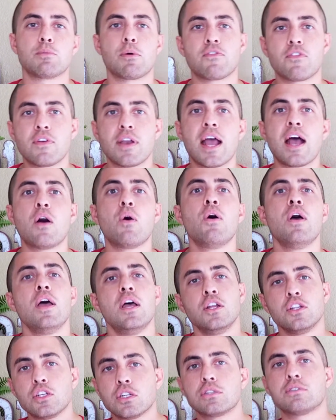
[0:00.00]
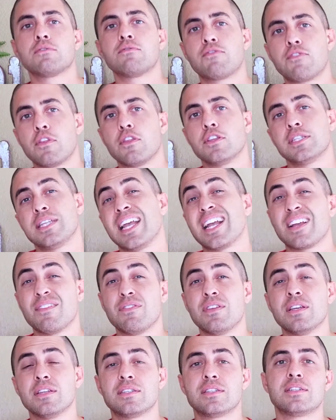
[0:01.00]
But for now, just for the sake of
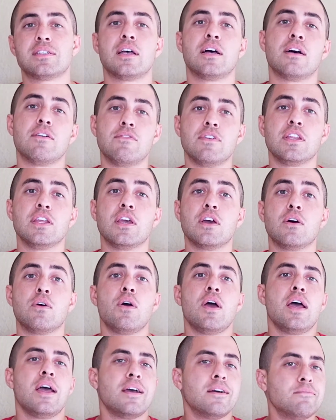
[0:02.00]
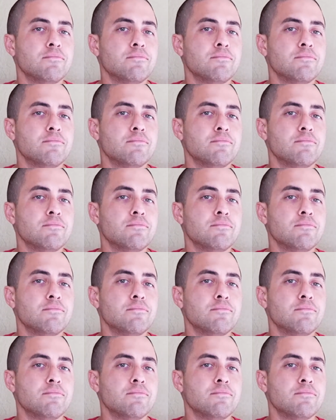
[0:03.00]
this video,